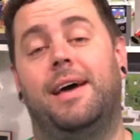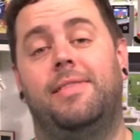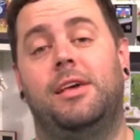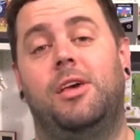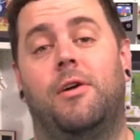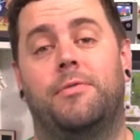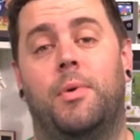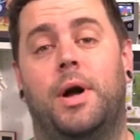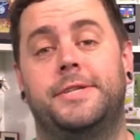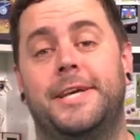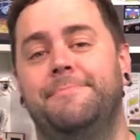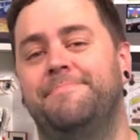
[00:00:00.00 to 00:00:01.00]
I thank you all for
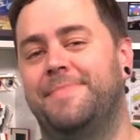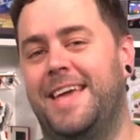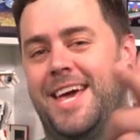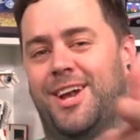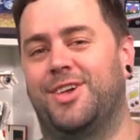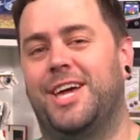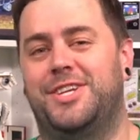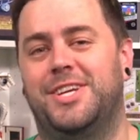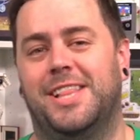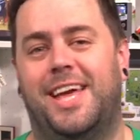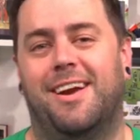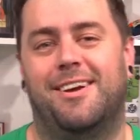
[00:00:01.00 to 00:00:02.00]
watching, and I'll catch
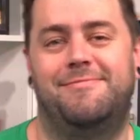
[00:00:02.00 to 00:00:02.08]
you later.